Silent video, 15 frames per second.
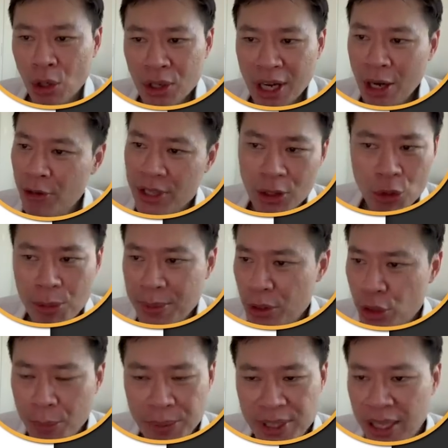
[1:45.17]
current increment
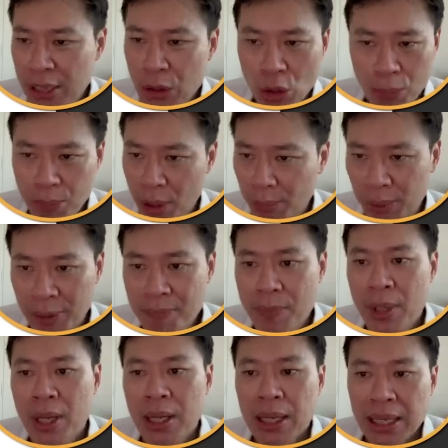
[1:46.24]
3%, no problem.
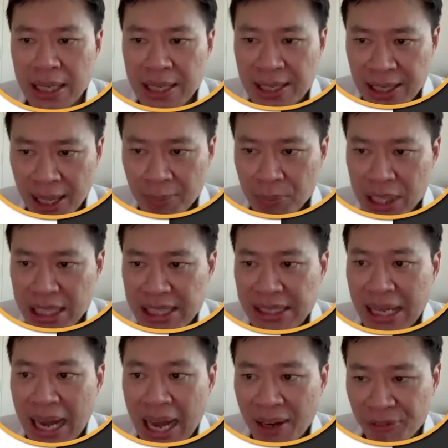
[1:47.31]
Income needed
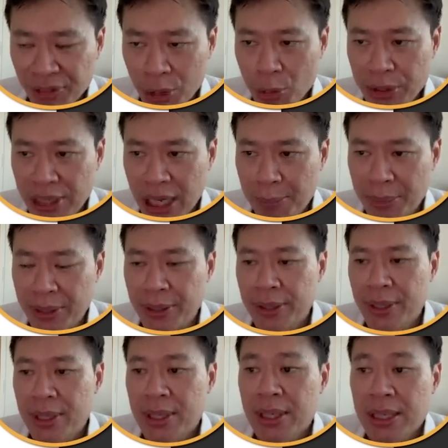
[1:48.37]
after retirement,
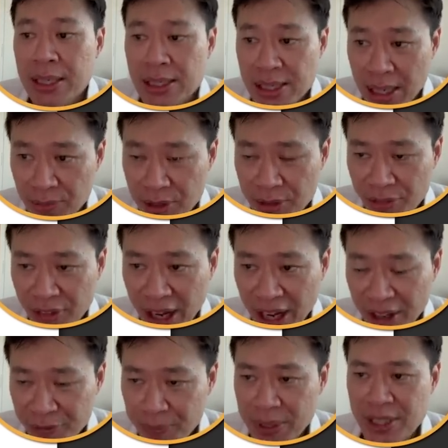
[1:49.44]

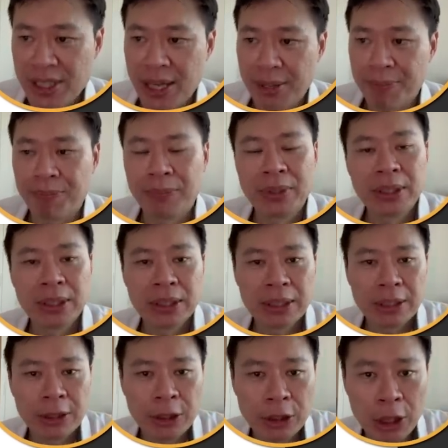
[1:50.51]
75%.
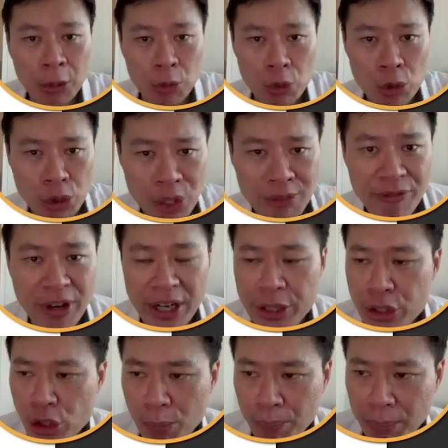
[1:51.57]
Now, usually in
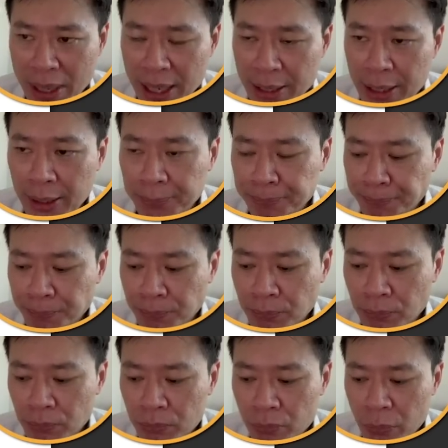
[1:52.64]
financial planning,
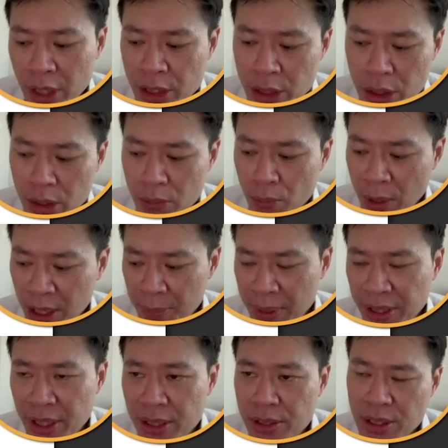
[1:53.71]
it's
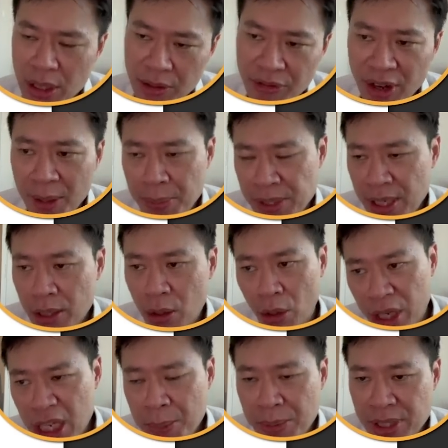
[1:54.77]
recommended 75% or
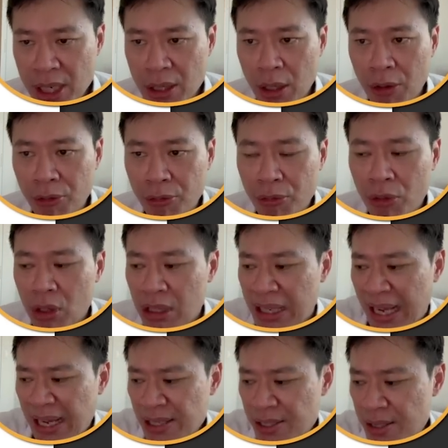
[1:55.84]
80% of
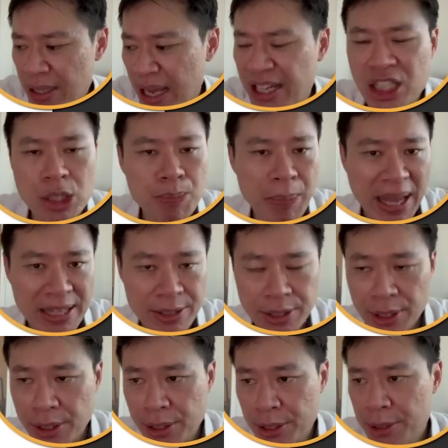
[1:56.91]
last
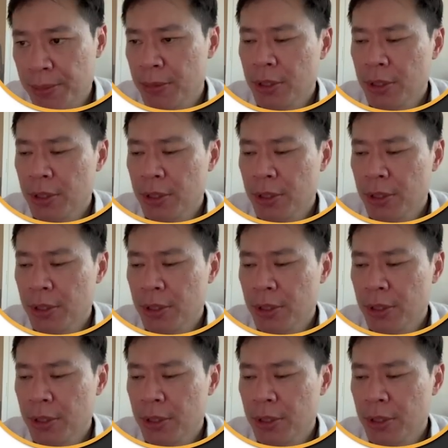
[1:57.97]
expenses.